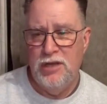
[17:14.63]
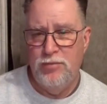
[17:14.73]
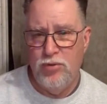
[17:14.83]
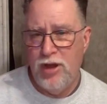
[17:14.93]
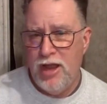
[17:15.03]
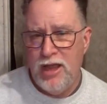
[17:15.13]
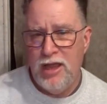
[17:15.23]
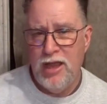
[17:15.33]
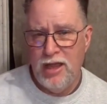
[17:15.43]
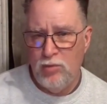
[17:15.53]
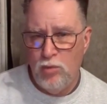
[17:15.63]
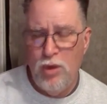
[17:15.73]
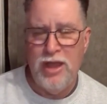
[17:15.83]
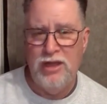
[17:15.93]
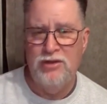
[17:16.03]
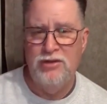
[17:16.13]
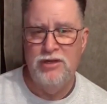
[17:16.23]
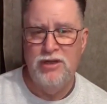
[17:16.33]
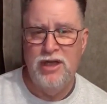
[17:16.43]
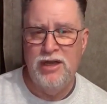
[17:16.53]
Pray and wait
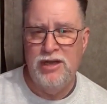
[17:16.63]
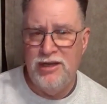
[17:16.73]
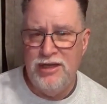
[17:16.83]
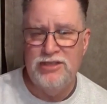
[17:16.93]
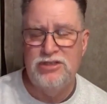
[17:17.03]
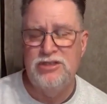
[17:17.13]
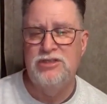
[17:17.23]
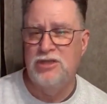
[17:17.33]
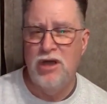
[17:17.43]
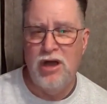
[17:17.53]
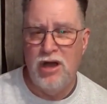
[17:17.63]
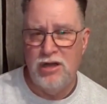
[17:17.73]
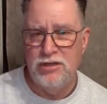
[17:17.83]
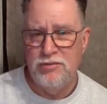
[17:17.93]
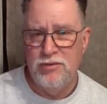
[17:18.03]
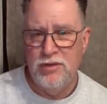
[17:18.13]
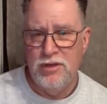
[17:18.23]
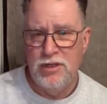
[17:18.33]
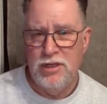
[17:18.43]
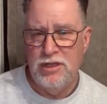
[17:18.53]
and listen to God.
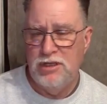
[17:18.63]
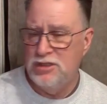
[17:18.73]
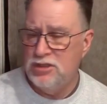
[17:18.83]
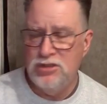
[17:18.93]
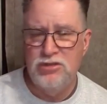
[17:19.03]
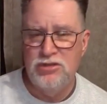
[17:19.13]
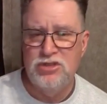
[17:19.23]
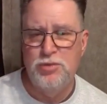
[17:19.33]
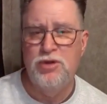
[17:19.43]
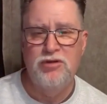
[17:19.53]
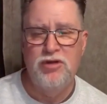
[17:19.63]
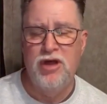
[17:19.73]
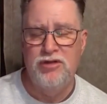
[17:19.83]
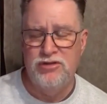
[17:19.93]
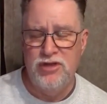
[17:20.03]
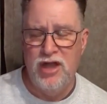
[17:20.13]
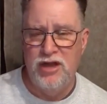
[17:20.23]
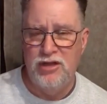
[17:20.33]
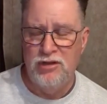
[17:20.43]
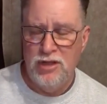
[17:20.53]
Listen to the Spirit of God that's
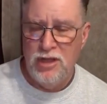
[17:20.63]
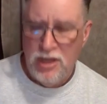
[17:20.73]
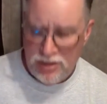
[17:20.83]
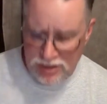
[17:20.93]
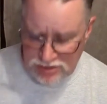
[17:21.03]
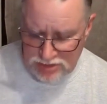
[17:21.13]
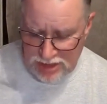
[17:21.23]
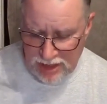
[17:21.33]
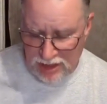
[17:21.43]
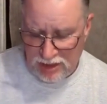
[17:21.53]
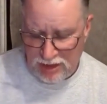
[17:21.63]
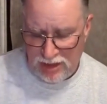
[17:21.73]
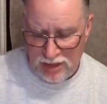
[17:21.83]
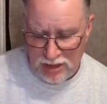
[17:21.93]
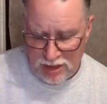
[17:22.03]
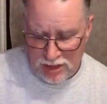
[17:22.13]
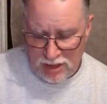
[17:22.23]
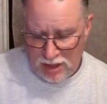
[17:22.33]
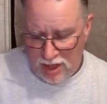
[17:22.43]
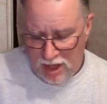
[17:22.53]
guiding you. Then, secondly,
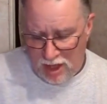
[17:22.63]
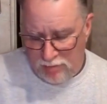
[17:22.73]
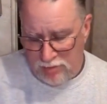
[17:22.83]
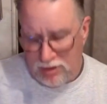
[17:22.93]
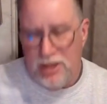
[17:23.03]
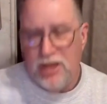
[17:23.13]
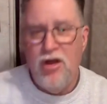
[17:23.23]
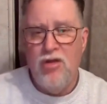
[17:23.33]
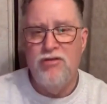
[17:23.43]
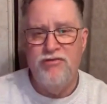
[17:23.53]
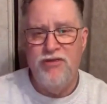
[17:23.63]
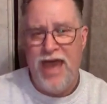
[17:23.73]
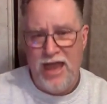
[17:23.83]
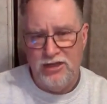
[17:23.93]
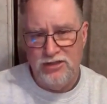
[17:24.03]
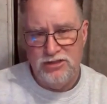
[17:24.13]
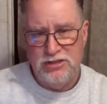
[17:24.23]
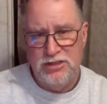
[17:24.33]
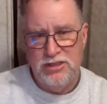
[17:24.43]
um, get all the facts.